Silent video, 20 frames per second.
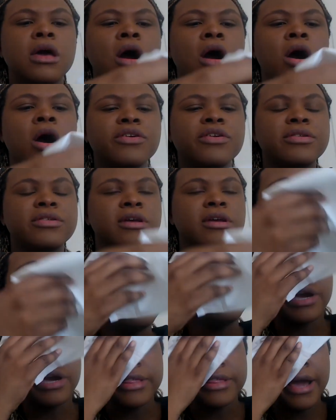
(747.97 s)
All the stuff
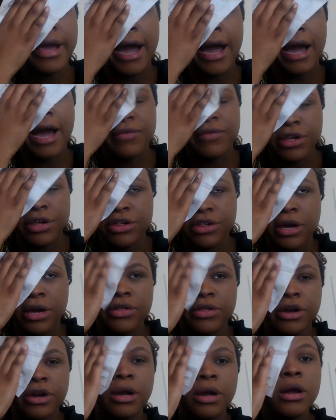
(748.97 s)
that you guys have with each
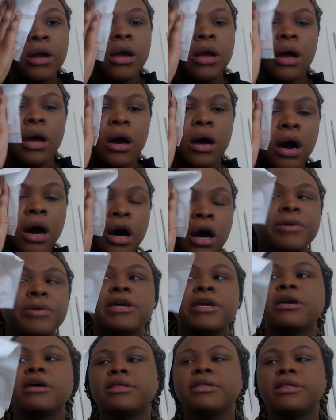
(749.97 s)
other, all
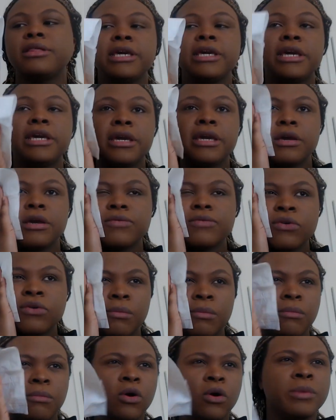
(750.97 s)
because he,
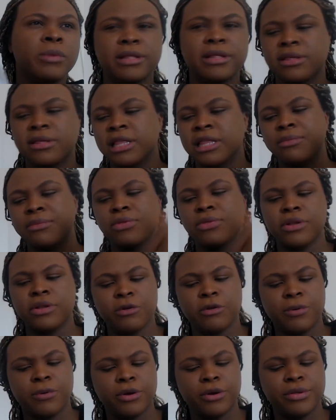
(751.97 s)
for a moment, slept with
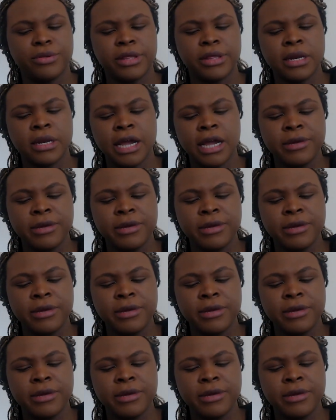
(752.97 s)
another person?